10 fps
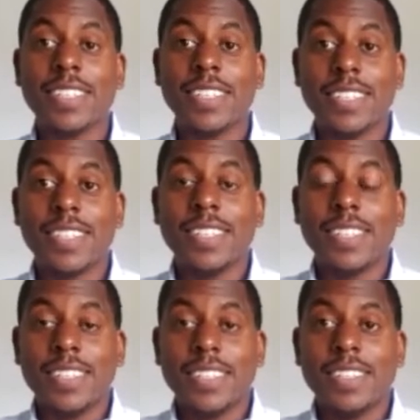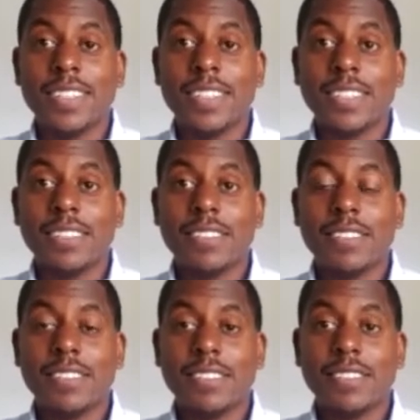
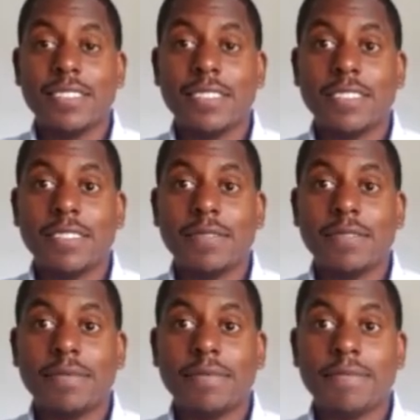[no speech]